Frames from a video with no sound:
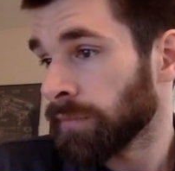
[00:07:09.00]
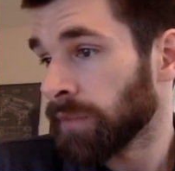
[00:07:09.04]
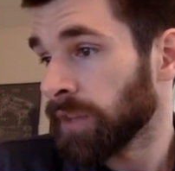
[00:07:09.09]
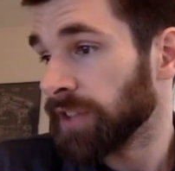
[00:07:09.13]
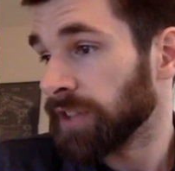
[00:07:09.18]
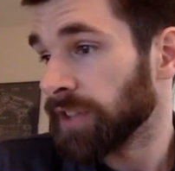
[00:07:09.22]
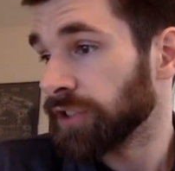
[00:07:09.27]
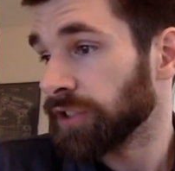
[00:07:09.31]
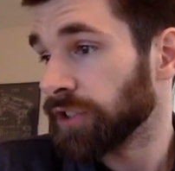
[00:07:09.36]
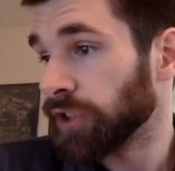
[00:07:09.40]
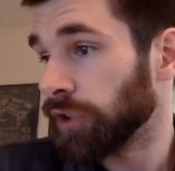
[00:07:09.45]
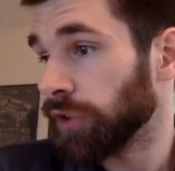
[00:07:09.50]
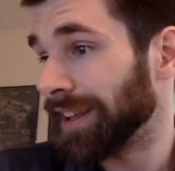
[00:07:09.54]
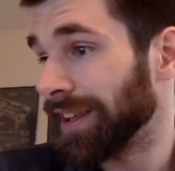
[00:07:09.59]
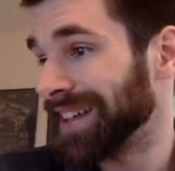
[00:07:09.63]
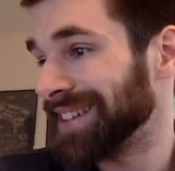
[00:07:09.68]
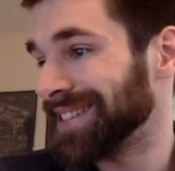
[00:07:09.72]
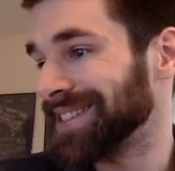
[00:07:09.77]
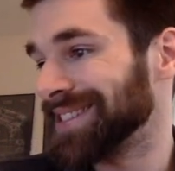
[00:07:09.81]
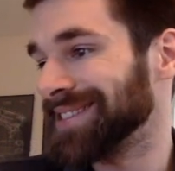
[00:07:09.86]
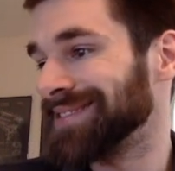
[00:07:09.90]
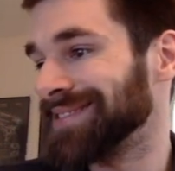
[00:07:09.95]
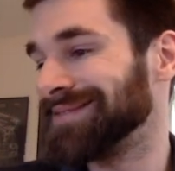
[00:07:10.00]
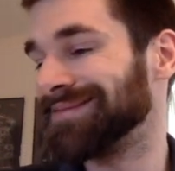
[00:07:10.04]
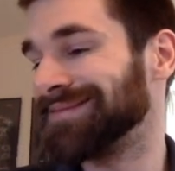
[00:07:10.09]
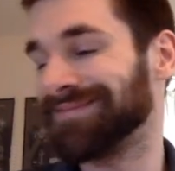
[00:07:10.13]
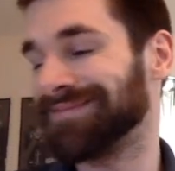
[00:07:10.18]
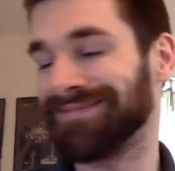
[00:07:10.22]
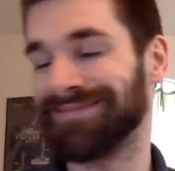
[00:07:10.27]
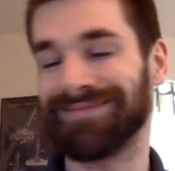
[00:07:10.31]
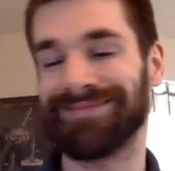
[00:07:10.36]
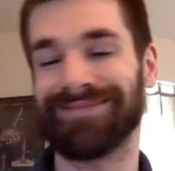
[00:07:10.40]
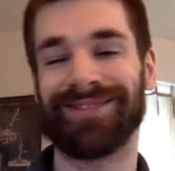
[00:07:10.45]
So that's
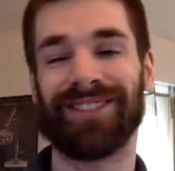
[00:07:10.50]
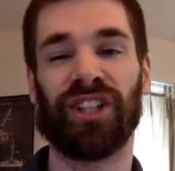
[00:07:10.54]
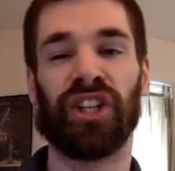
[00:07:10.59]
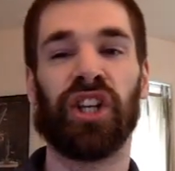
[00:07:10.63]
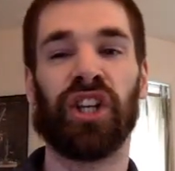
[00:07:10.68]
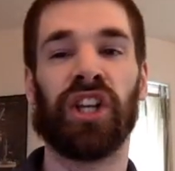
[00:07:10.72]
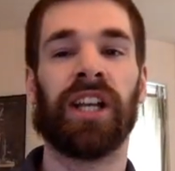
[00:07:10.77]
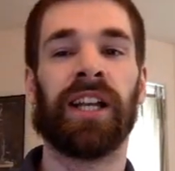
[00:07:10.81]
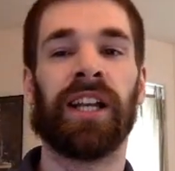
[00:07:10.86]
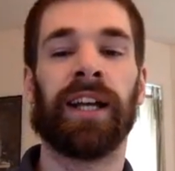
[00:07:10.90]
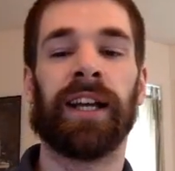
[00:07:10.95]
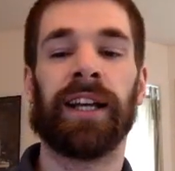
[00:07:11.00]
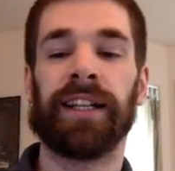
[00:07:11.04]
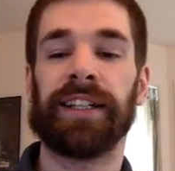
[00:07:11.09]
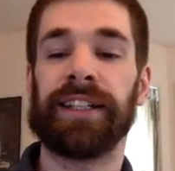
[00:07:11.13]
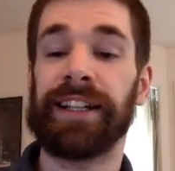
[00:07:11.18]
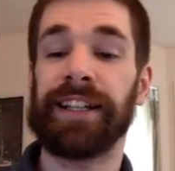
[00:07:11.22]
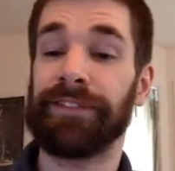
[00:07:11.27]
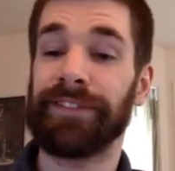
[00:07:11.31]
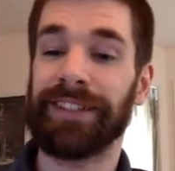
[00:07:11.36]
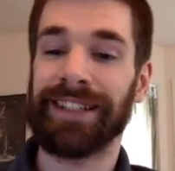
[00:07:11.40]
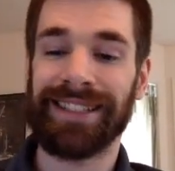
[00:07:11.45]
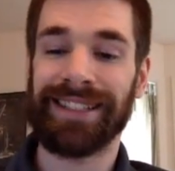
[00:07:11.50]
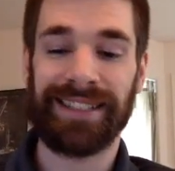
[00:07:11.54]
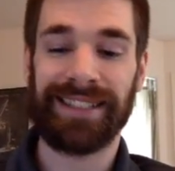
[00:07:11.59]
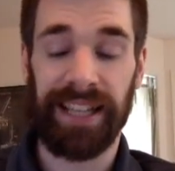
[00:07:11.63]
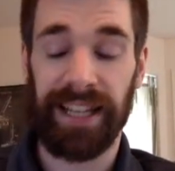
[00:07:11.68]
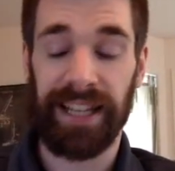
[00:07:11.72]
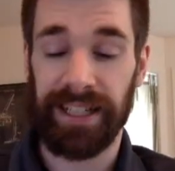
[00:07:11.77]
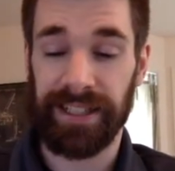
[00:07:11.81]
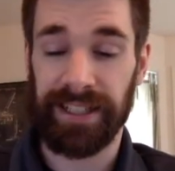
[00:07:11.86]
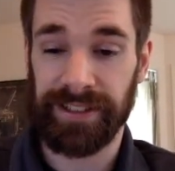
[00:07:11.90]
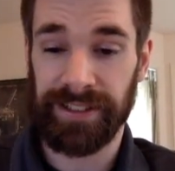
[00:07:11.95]
definitely
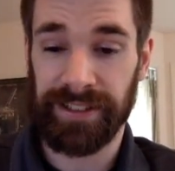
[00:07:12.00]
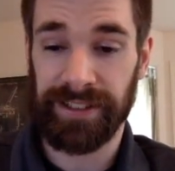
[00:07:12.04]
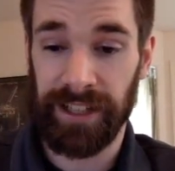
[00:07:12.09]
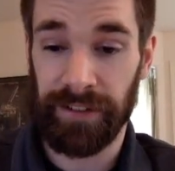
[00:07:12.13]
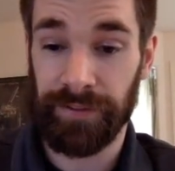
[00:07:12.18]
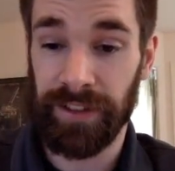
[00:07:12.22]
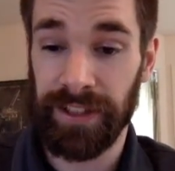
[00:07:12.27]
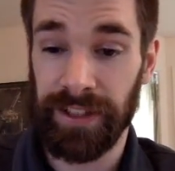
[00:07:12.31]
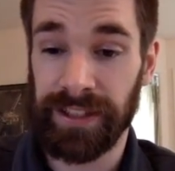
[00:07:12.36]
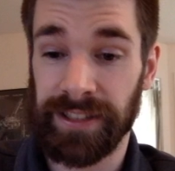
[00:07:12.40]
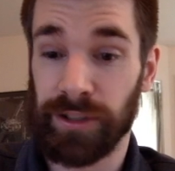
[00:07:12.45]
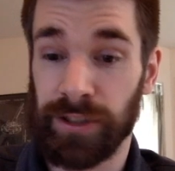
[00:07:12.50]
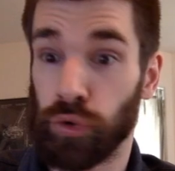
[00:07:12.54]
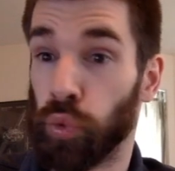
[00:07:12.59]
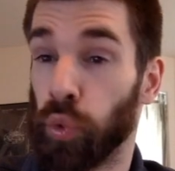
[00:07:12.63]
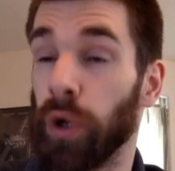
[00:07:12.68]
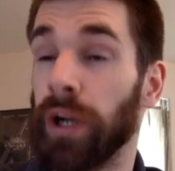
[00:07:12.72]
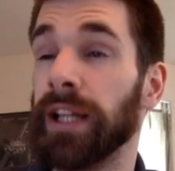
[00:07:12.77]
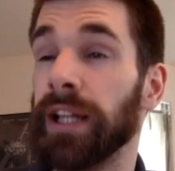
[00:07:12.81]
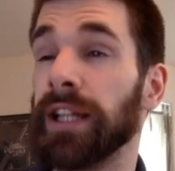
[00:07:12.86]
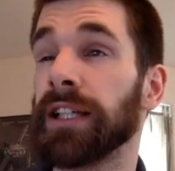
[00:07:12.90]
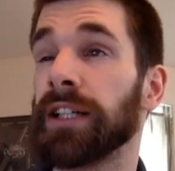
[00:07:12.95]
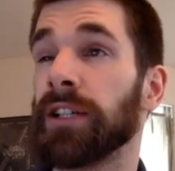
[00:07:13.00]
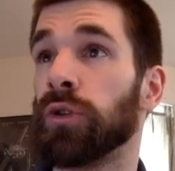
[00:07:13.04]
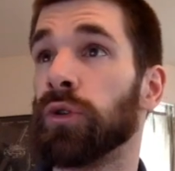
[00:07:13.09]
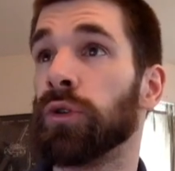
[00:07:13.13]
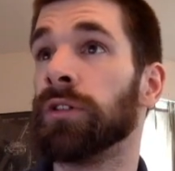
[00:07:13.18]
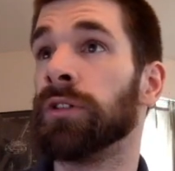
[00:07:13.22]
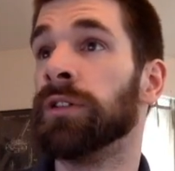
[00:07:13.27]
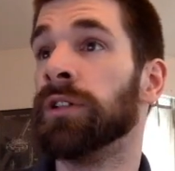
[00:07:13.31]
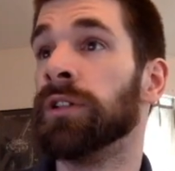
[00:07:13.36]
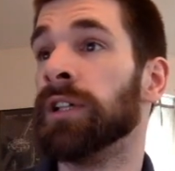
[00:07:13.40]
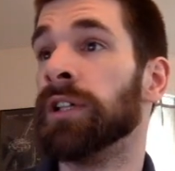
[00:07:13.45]
exciting stuff. This is really
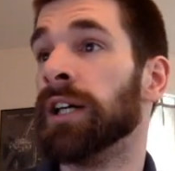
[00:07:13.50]
cool.